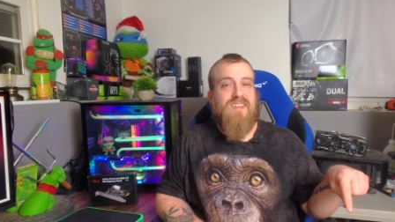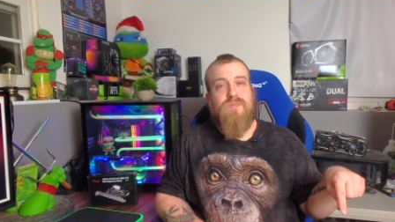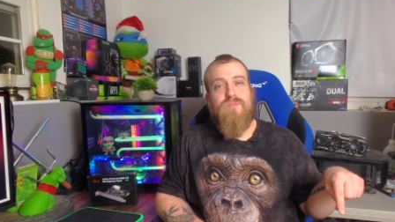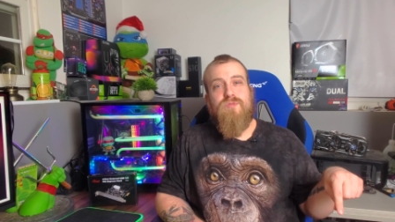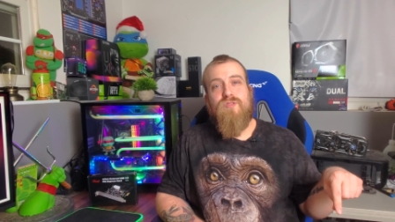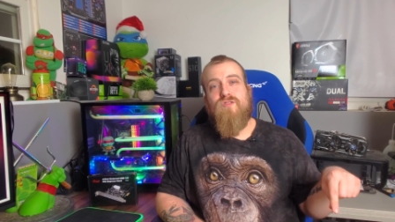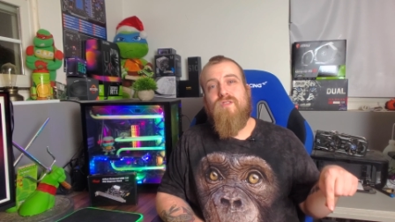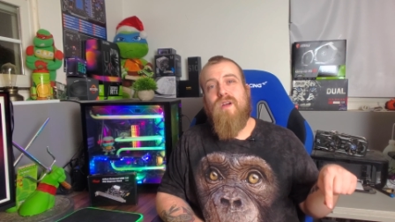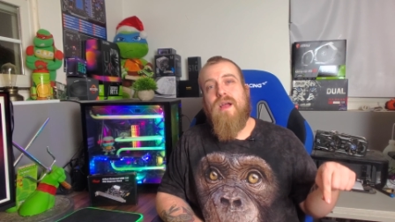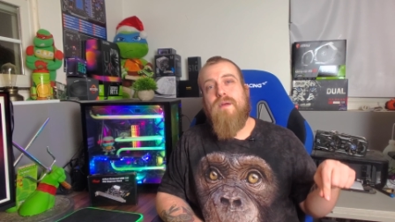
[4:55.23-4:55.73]

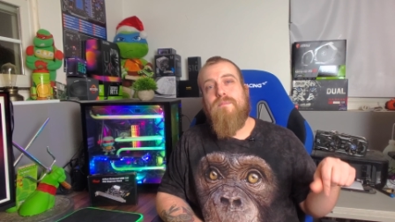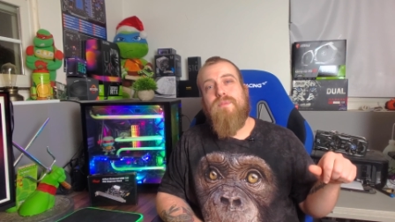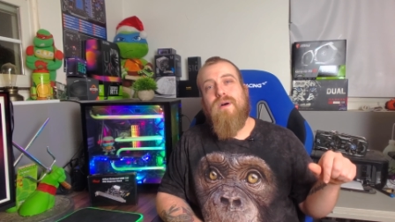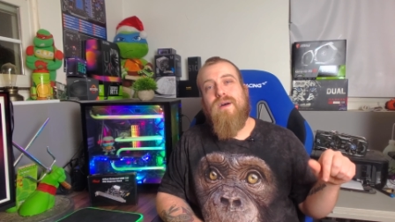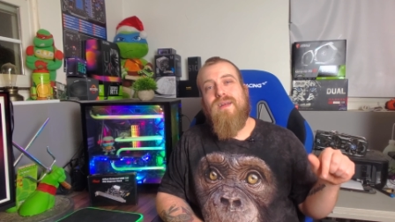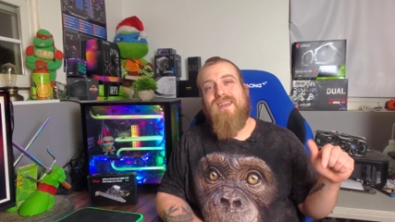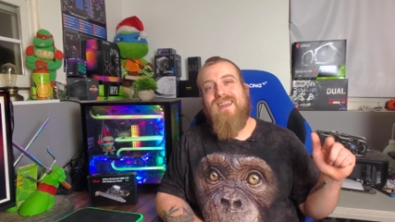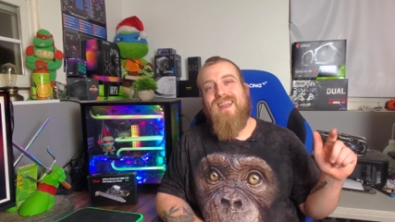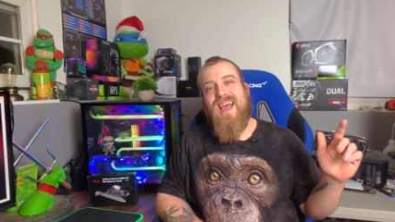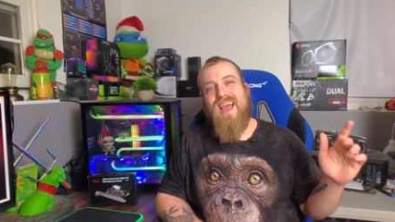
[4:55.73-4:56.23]
subscribe
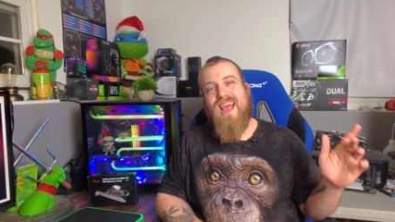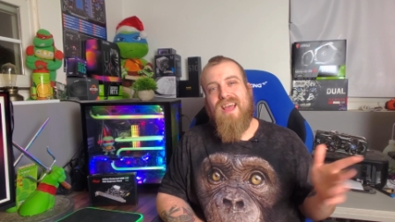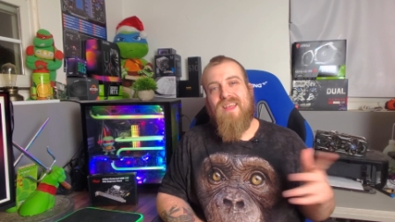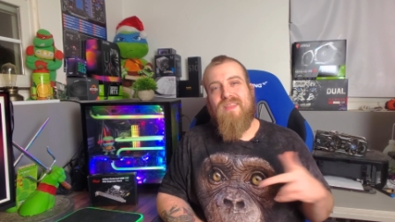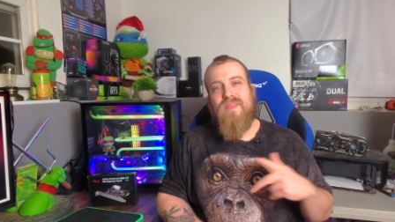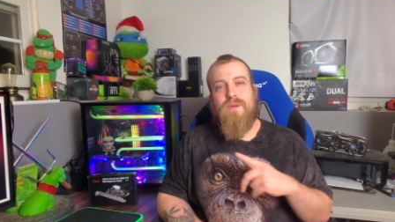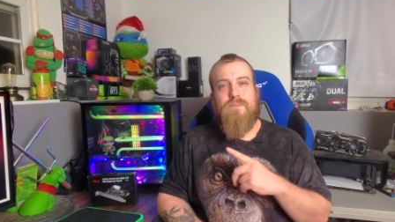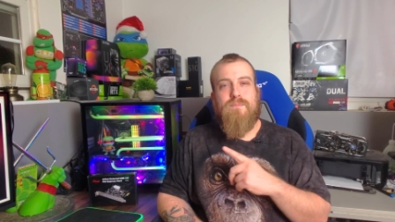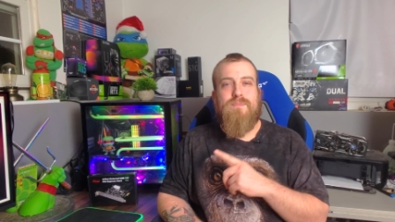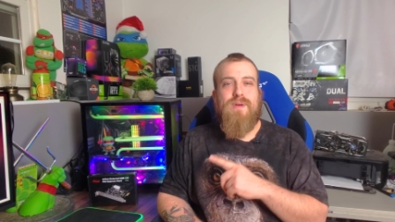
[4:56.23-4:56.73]
button
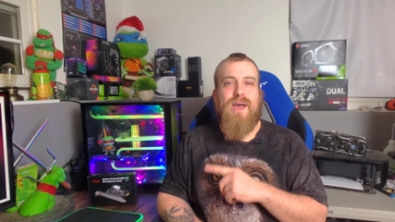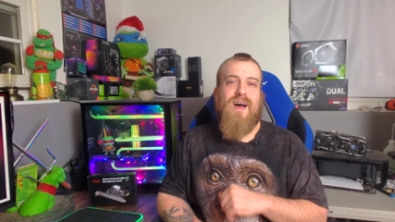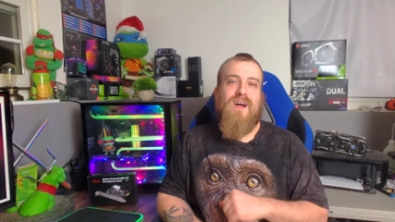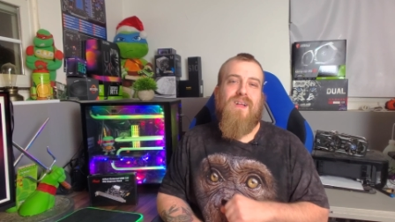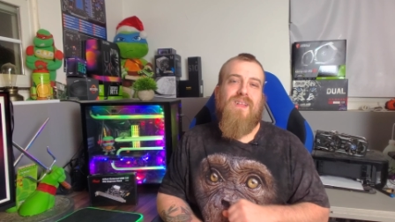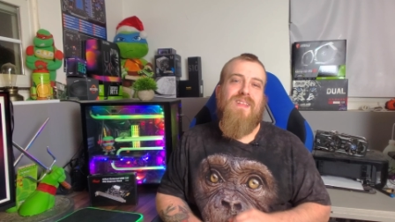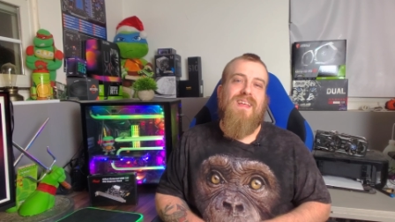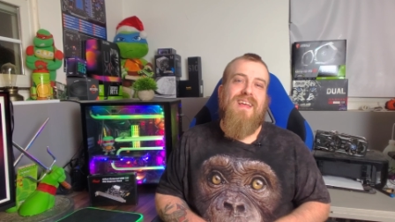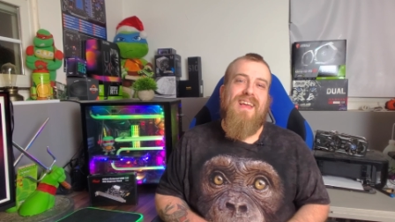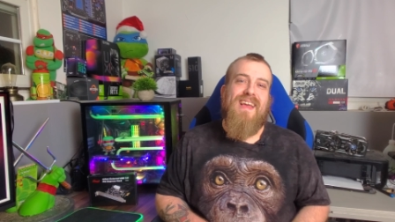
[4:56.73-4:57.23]
and the
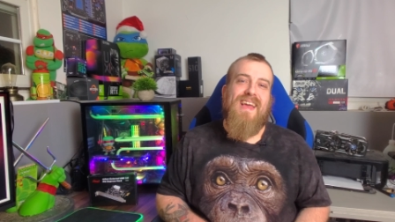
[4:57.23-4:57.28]
bell,